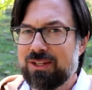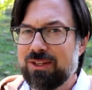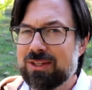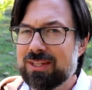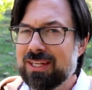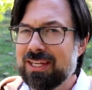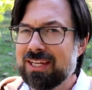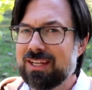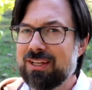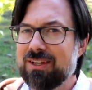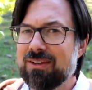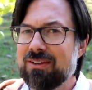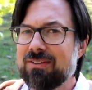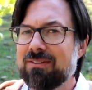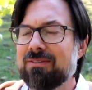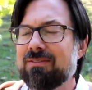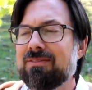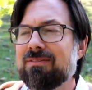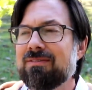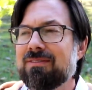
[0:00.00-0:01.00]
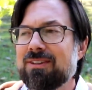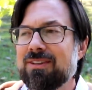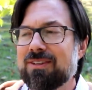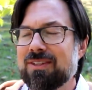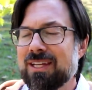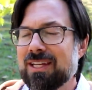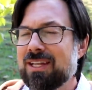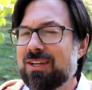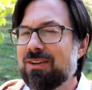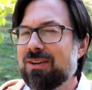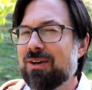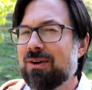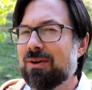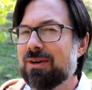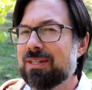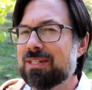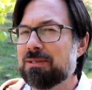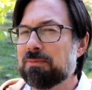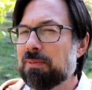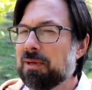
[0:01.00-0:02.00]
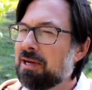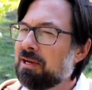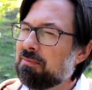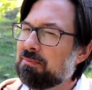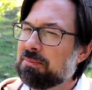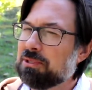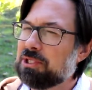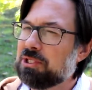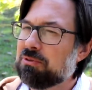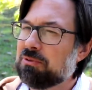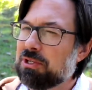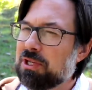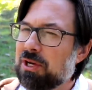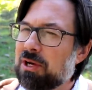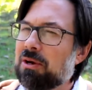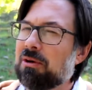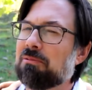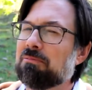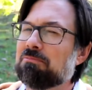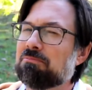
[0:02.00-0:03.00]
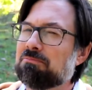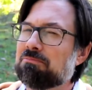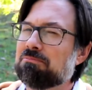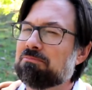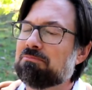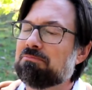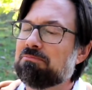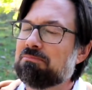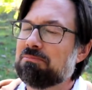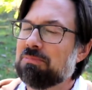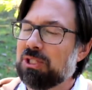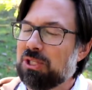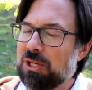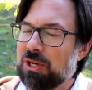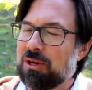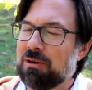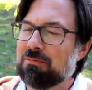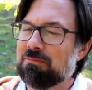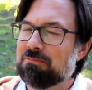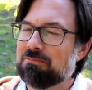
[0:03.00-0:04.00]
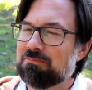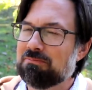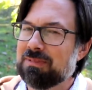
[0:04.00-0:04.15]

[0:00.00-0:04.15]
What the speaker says: You think you know what it's about, but you don't. You don't.